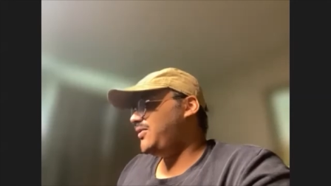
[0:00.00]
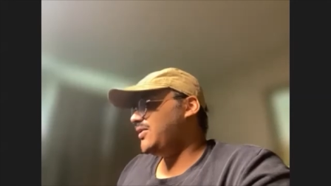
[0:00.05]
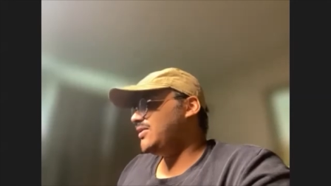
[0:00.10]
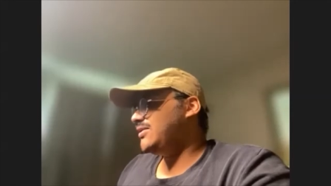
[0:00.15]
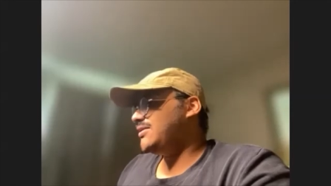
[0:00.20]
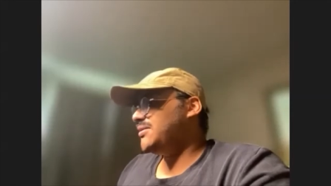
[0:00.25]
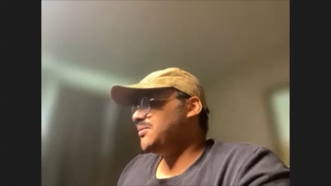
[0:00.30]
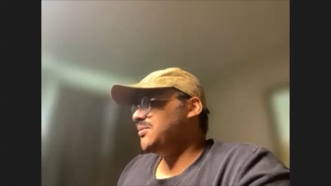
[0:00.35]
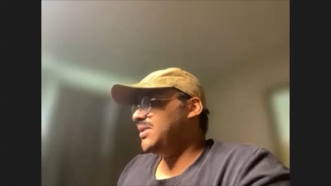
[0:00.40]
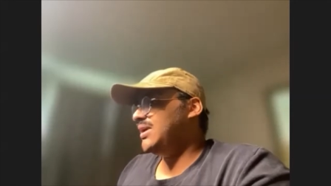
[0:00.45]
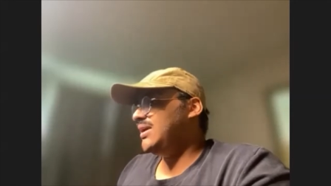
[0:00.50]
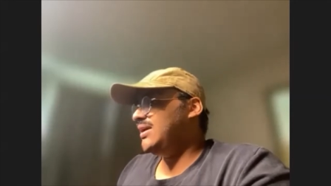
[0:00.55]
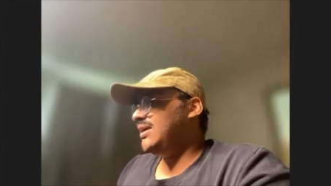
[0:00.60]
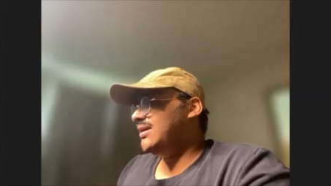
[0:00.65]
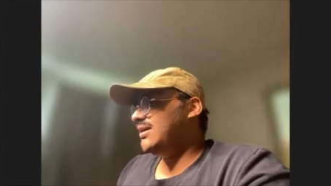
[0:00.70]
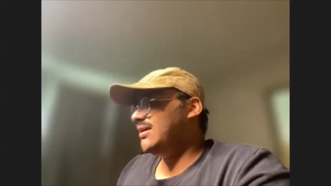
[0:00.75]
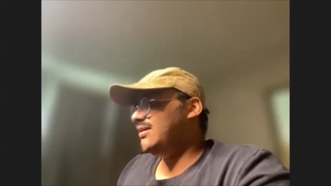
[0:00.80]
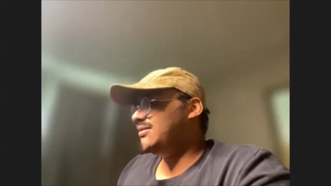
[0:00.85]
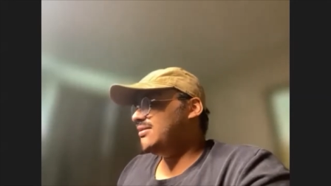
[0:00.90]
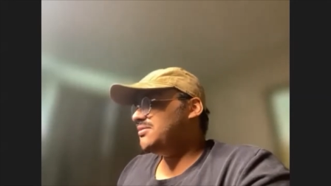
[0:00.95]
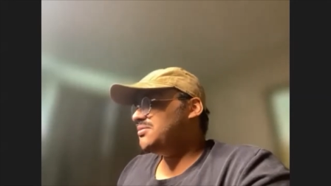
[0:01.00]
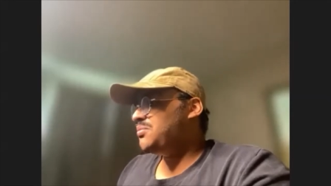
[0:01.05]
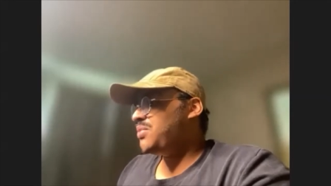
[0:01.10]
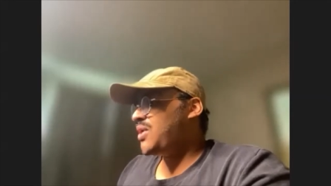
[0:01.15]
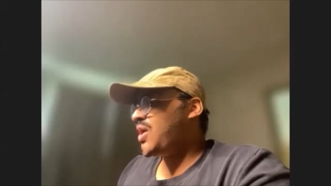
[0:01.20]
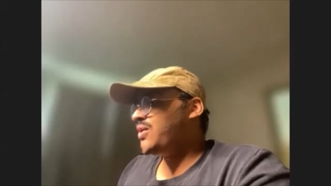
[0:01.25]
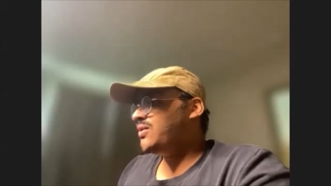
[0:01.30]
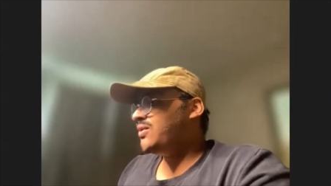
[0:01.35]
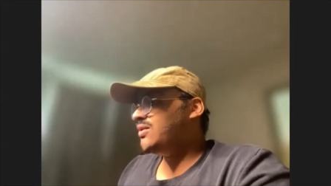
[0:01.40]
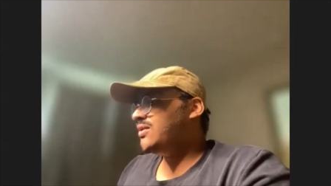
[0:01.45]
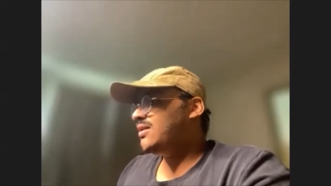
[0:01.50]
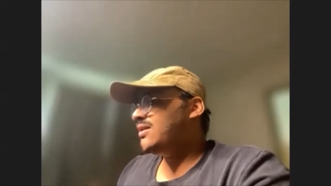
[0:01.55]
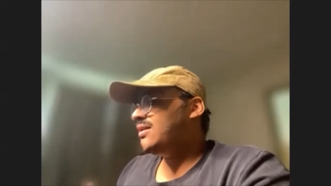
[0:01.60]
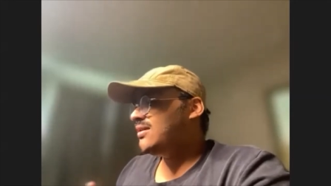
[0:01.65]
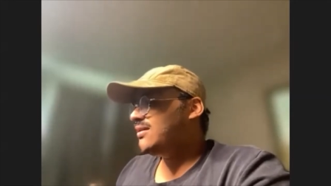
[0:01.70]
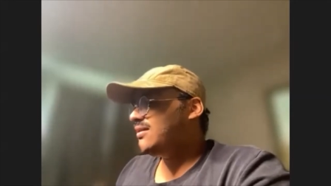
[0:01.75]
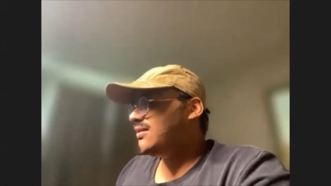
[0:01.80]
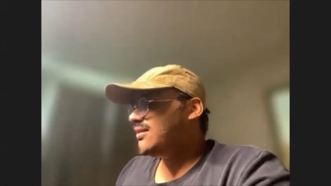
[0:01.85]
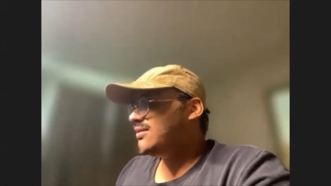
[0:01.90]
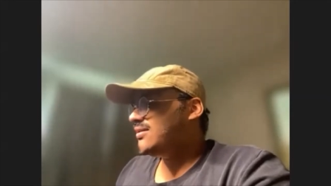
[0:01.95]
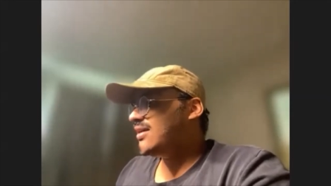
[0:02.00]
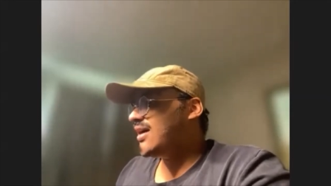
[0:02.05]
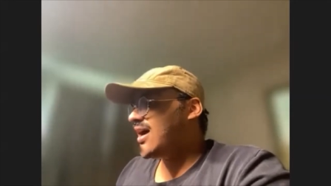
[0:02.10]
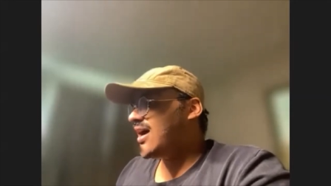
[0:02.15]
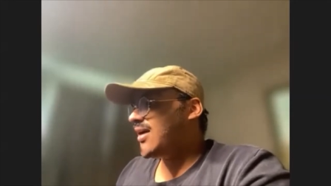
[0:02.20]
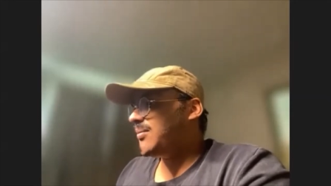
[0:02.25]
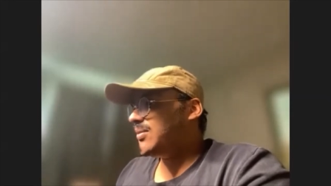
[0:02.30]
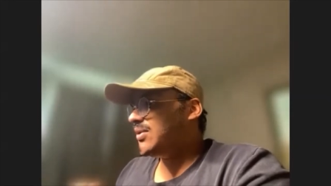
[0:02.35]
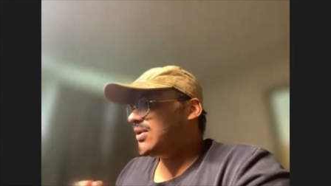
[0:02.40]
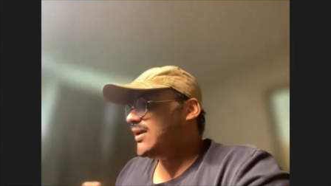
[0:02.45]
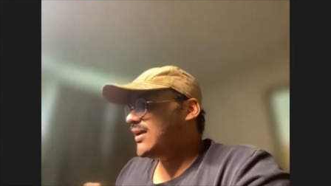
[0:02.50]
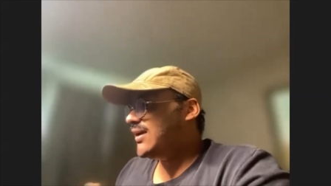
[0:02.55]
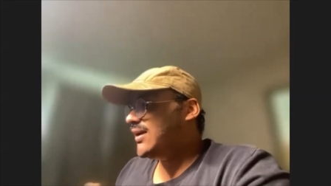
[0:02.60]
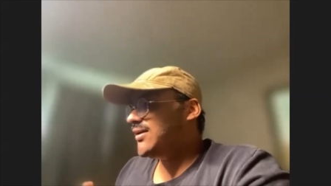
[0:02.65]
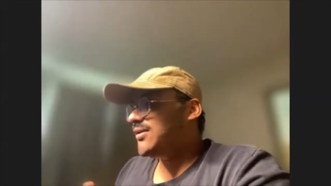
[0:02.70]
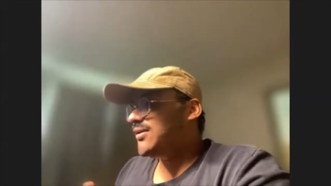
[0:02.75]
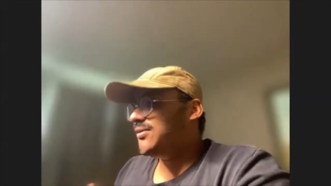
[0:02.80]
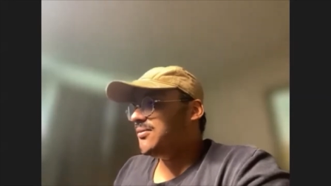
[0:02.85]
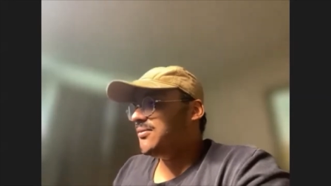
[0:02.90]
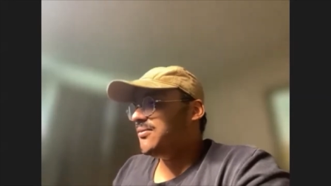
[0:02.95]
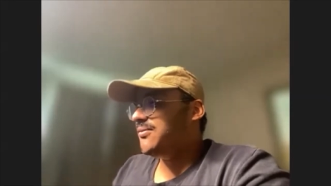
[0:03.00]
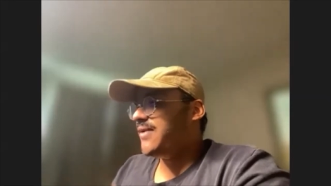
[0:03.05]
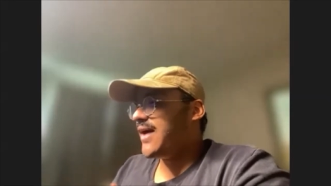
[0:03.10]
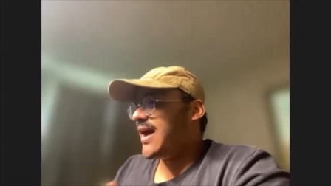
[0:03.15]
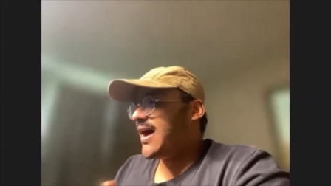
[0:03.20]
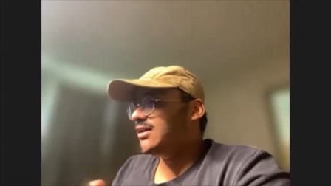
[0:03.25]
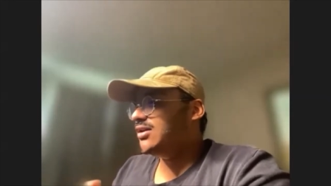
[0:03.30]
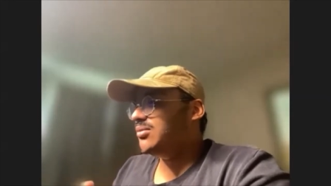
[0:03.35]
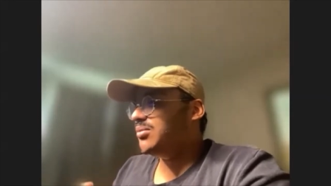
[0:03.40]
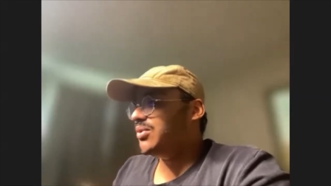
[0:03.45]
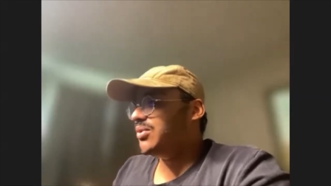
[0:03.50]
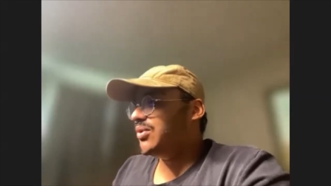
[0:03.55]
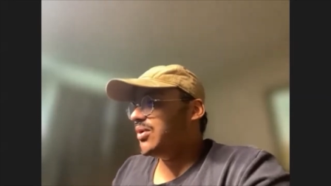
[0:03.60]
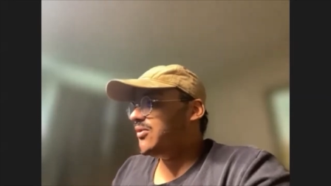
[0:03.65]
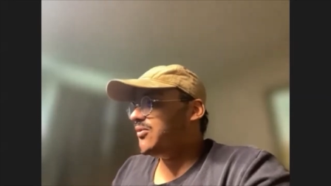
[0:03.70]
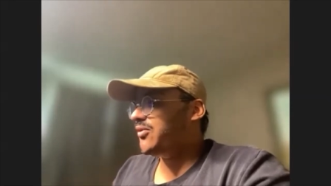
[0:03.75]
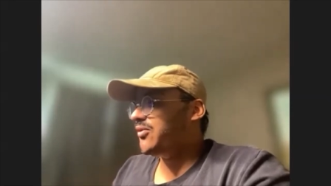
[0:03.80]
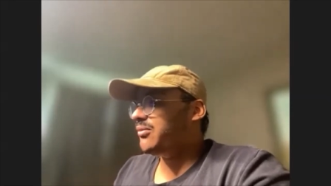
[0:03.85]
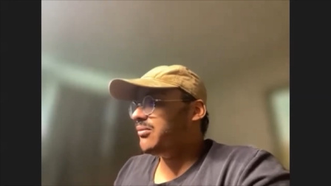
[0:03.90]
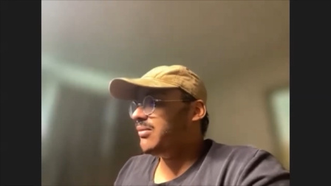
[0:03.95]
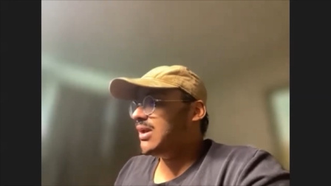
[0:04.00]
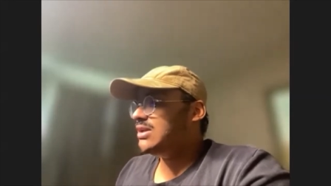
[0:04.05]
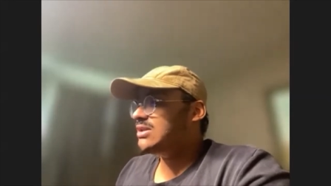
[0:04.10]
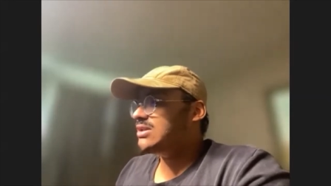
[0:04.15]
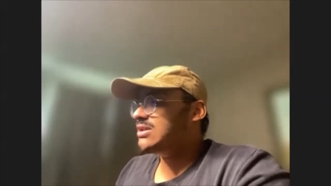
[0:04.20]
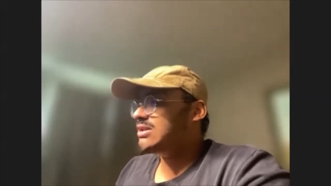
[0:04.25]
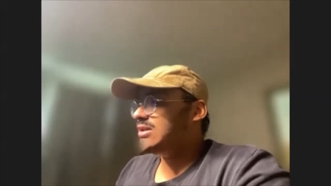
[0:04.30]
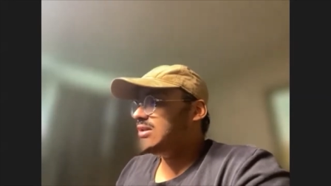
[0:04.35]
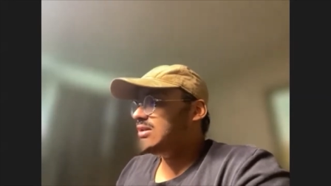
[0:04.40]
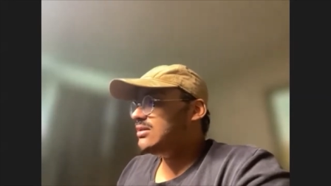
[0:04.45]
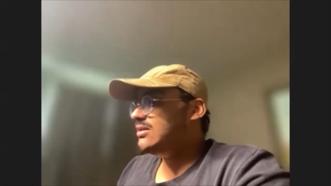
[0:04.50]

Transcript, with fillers: to me is pertinent, timely, and valuable information.